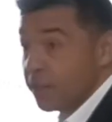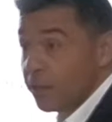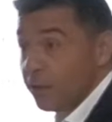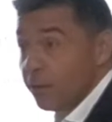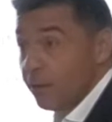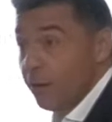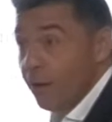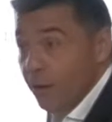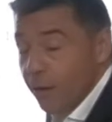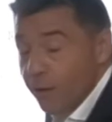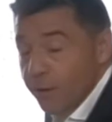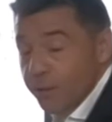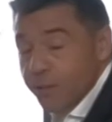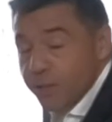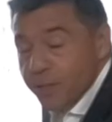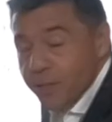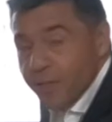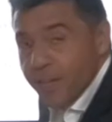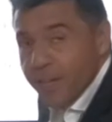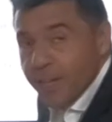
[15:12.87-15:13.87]

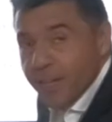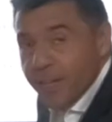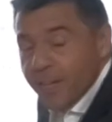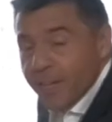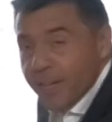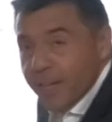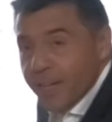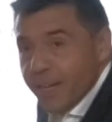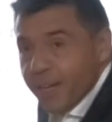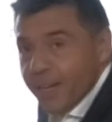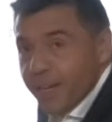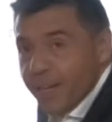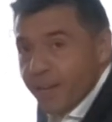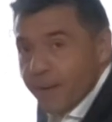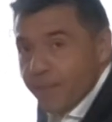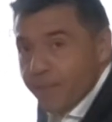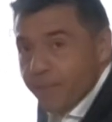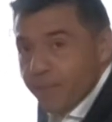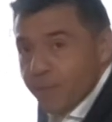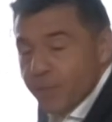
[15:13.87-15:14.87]
large.
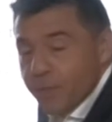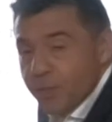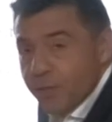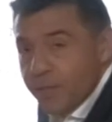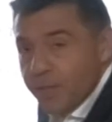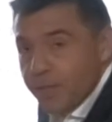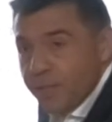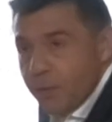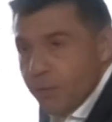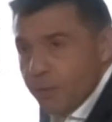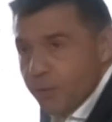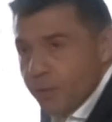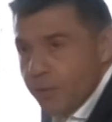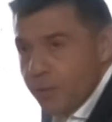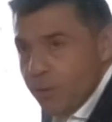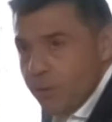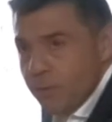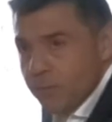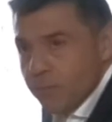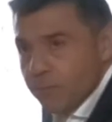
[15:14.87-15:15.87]
So there was
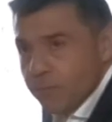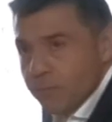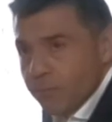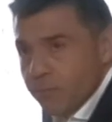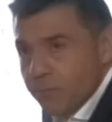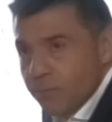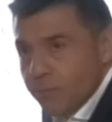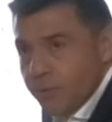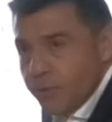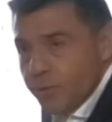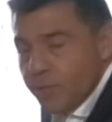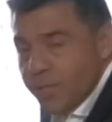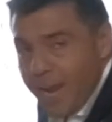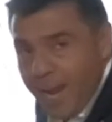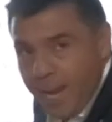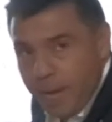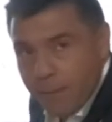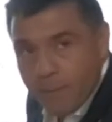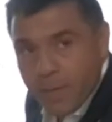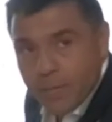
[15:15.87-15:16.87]
no
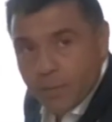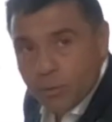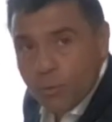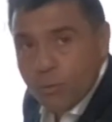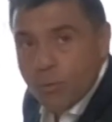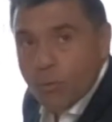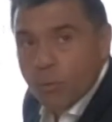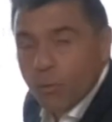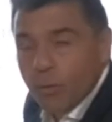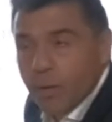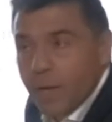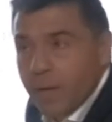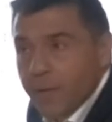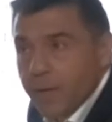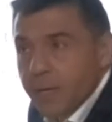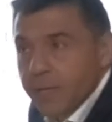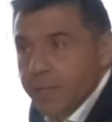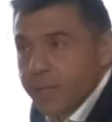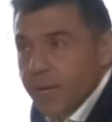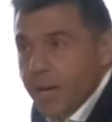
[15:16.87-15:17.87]
shame at all at
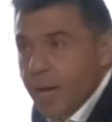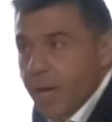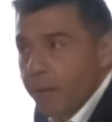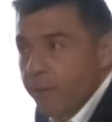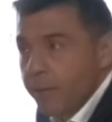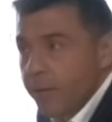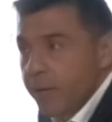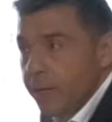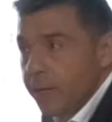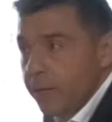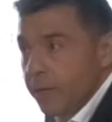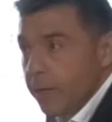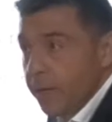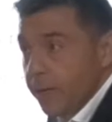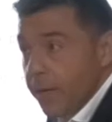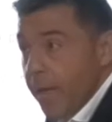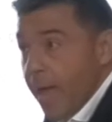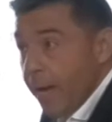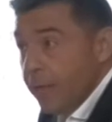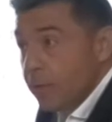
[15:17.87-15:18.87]
that time
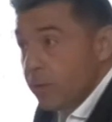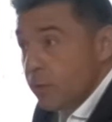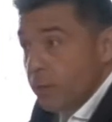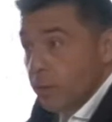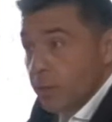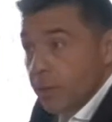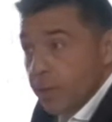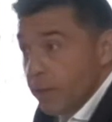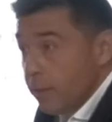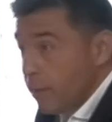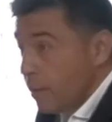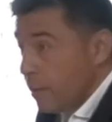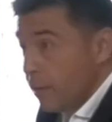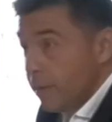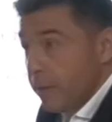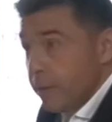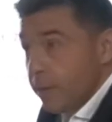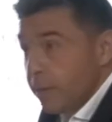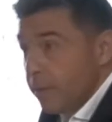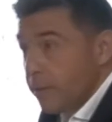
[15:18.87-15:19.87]
in actually
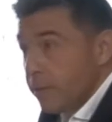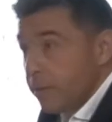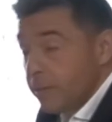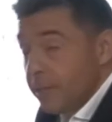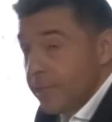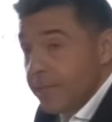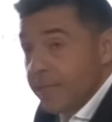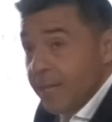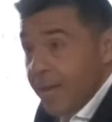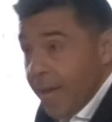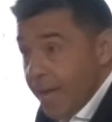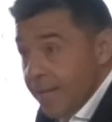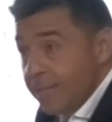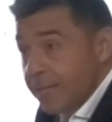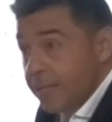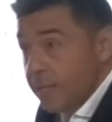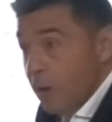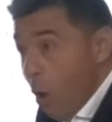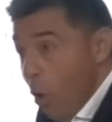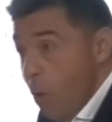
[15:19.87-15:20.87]

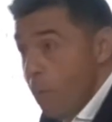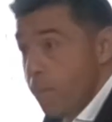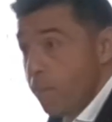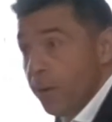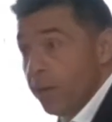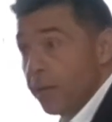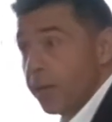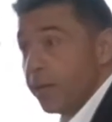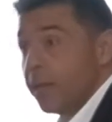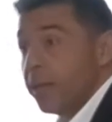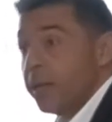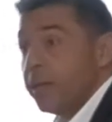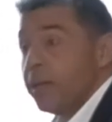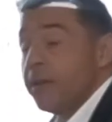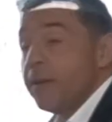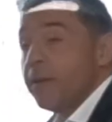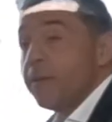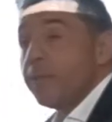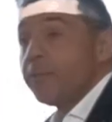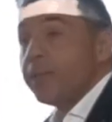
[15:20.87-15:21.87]
discussing openly
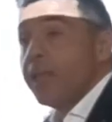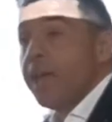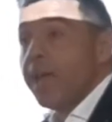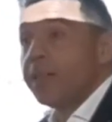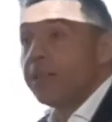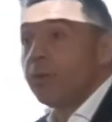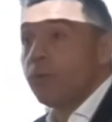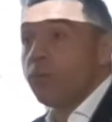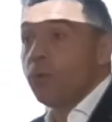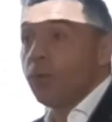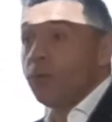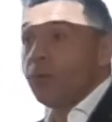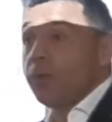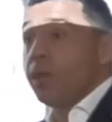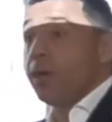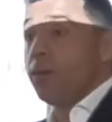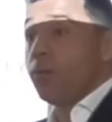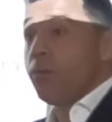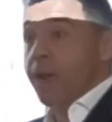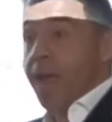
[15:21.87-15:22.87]
that what
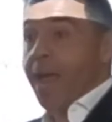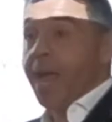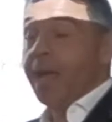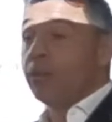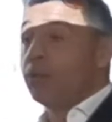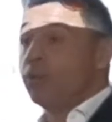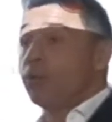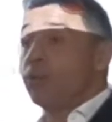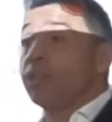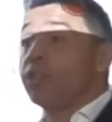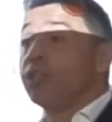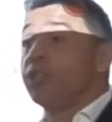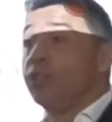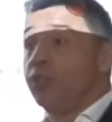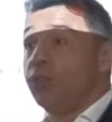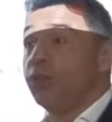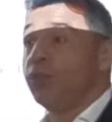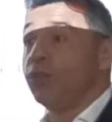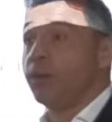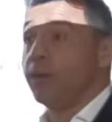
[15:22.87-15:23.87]
they were actually
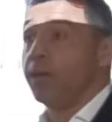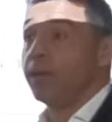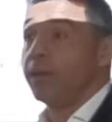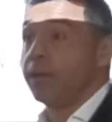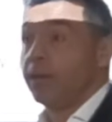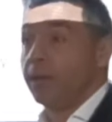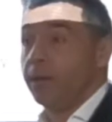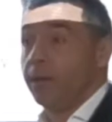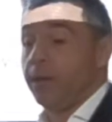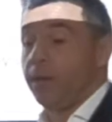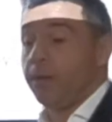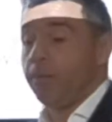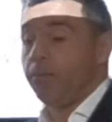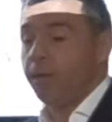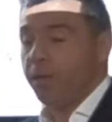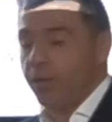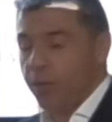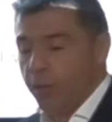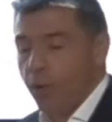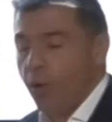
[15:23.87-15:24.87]
doing,
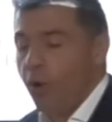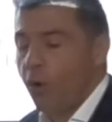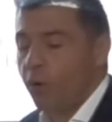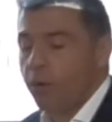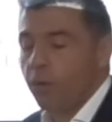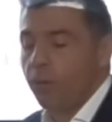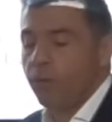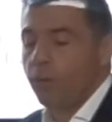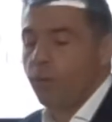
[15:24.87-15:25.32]
beyond of